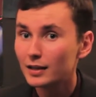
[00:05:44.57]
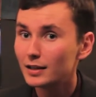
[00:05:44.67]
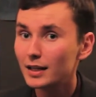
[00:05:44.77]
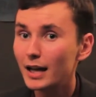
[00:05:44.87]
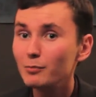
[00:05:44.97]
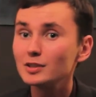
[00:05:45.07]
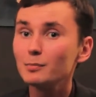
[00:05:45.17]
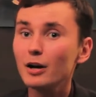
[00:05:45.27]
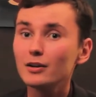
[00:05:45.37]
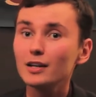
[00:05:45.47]
the game is
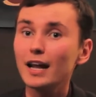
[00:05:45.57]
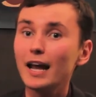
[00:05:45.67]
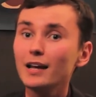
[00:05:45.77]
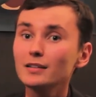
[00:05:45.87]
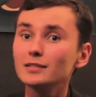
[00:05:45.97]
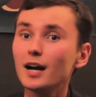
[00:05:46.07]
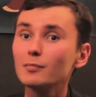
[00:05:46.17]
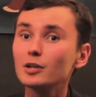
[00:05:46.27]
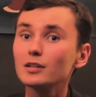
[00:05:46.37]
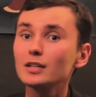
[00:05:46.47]
about an
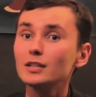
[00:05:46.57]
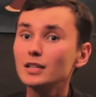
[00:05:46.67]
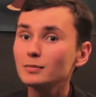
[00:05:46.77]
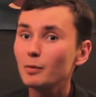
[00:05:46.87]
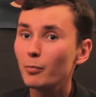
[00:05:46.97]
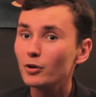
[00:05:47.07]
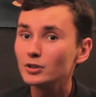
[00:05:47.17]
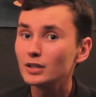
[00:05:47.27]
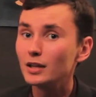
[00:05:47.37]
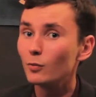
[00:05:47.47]
anatomically
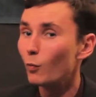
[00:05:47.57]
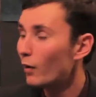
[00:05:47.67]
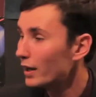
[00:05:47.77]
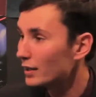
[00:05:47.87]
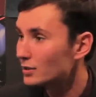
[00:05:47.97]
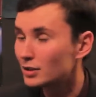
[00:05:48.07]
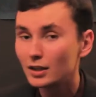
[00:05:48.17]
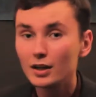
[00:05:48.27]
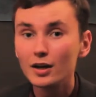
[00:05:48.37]
disproportionate witch